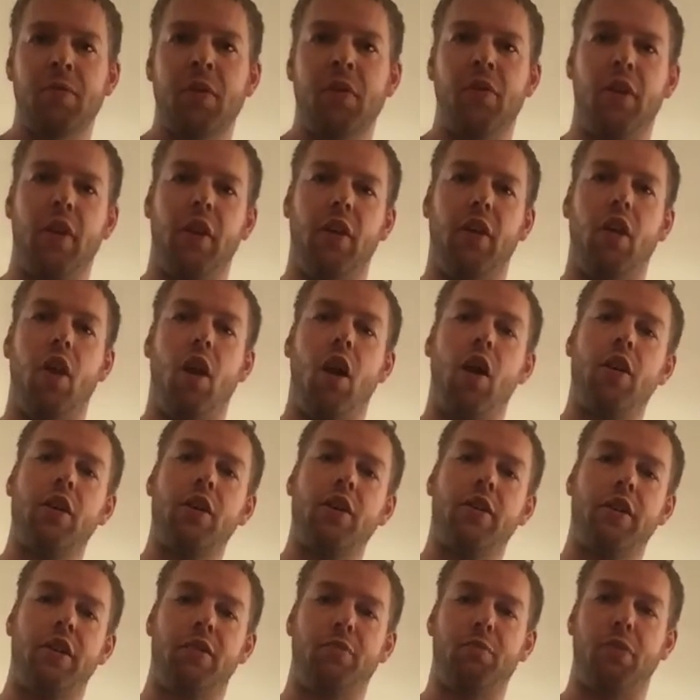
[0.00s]
The longer
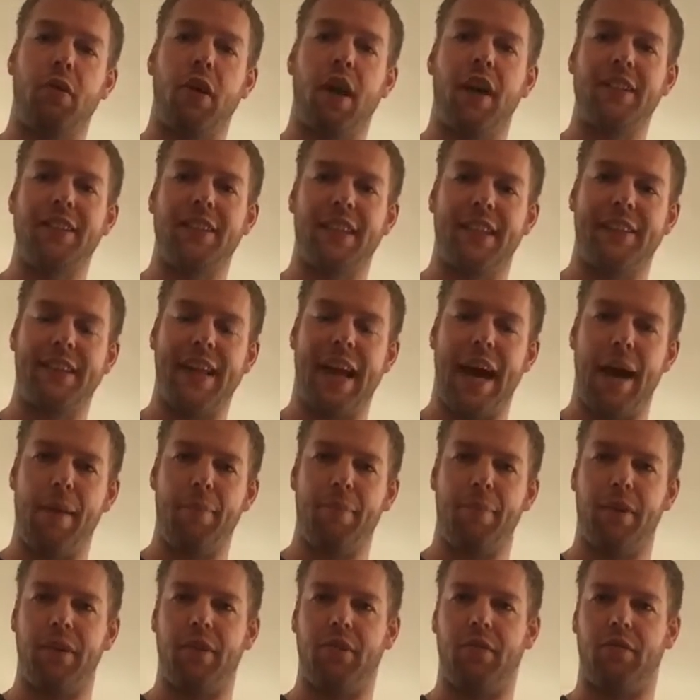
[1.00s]
this process
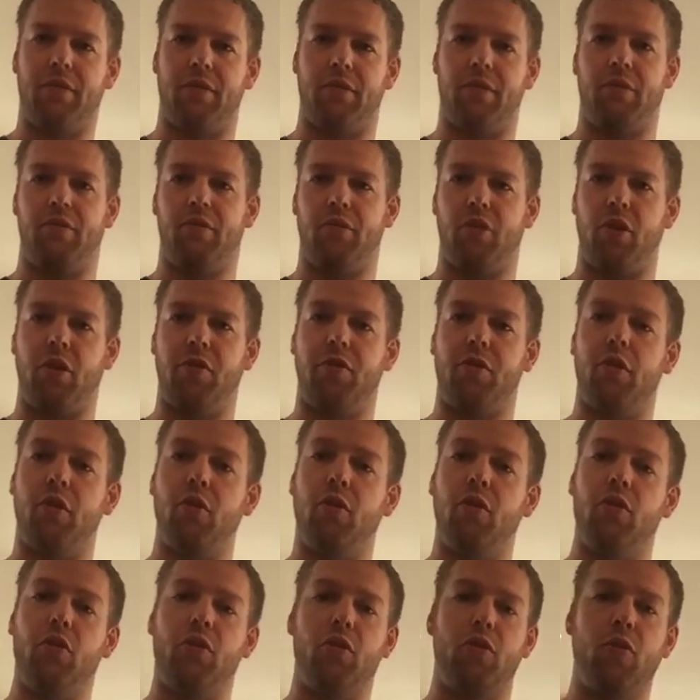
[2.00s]
happens, so if
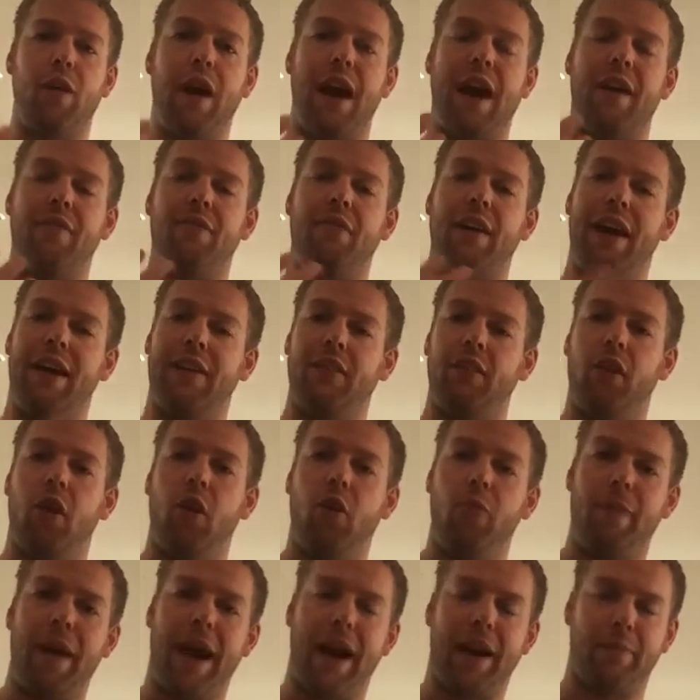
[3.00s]
you have had
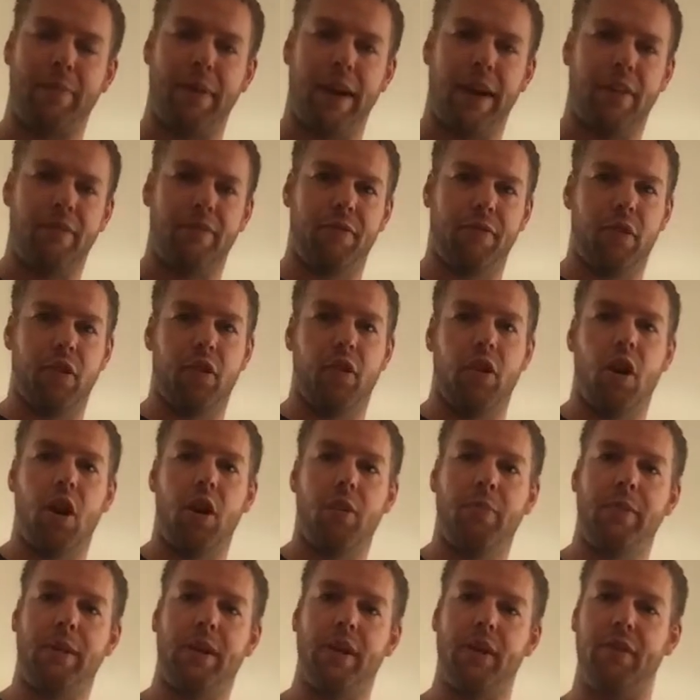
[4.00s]
low back pain for a long
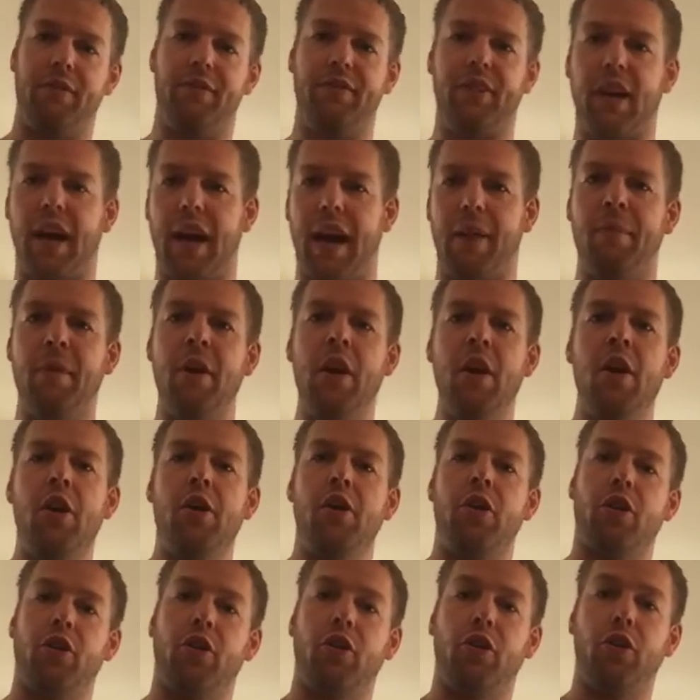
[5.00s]
period of time,
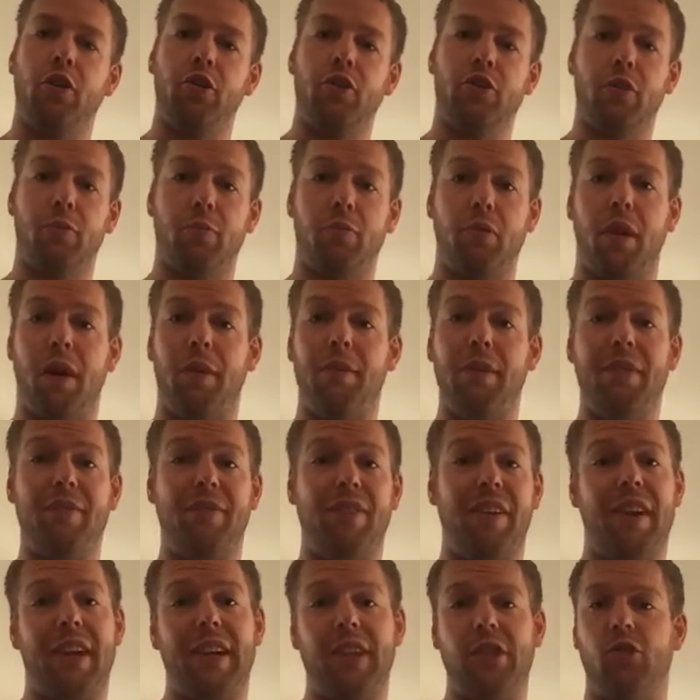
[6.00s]
your glutes are probably
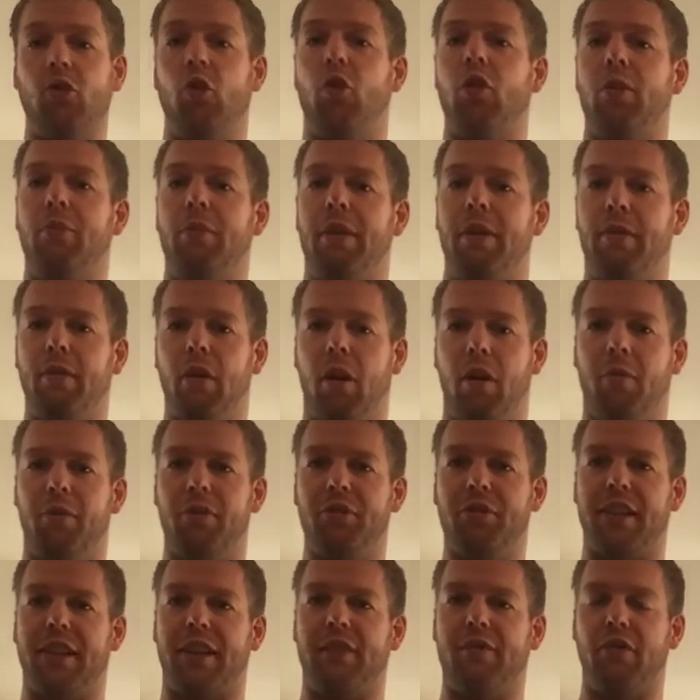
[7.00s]
very dormant,
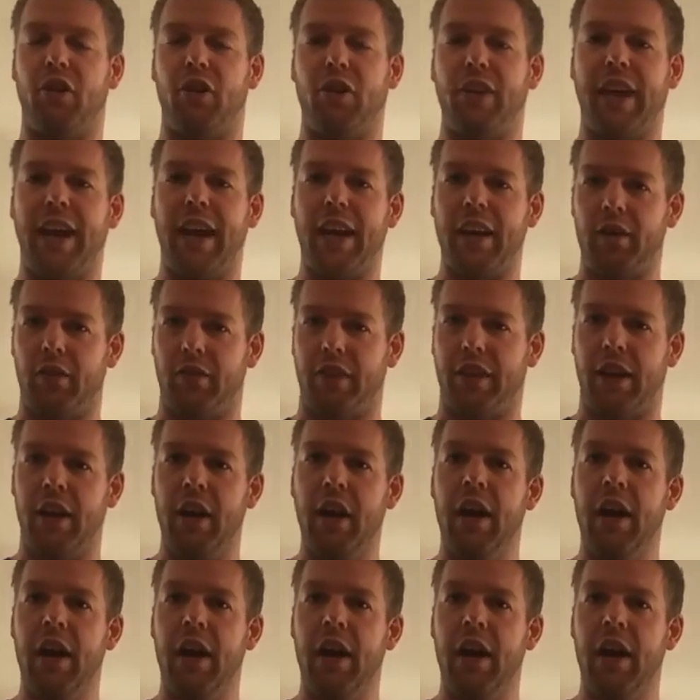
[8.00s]
almost like a volcano.